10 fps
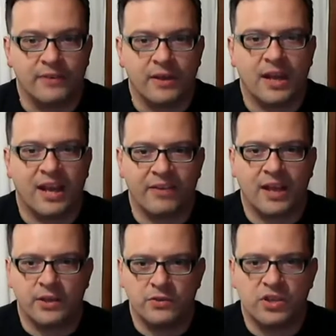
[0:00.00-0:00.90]
I
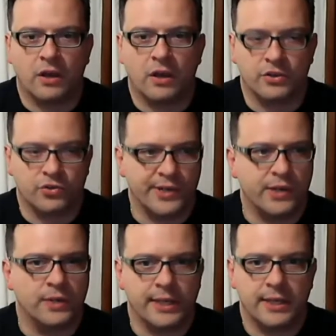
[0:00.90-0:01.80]
used it on a
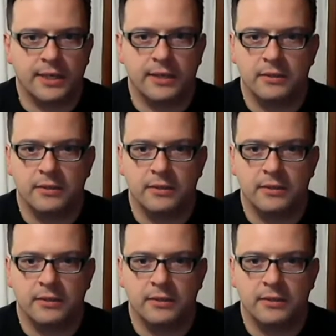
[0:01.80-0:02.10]
trio gig